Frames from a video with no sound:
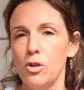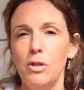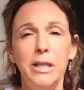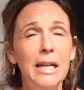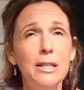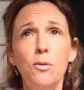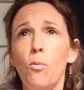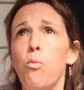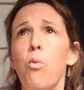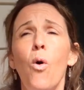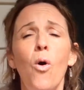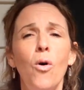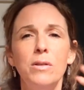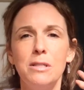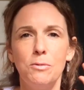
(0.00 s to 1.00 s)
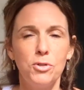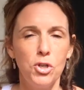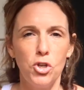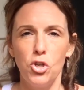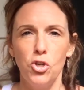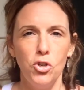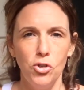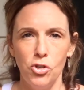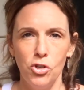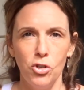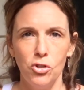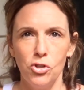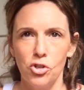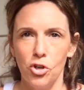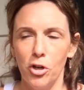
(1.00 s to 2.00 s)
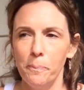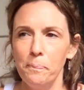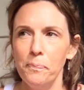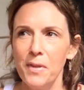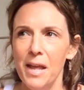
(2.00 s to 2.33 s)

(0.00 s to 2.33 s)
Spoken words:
cleaning the walls. It was a huge job.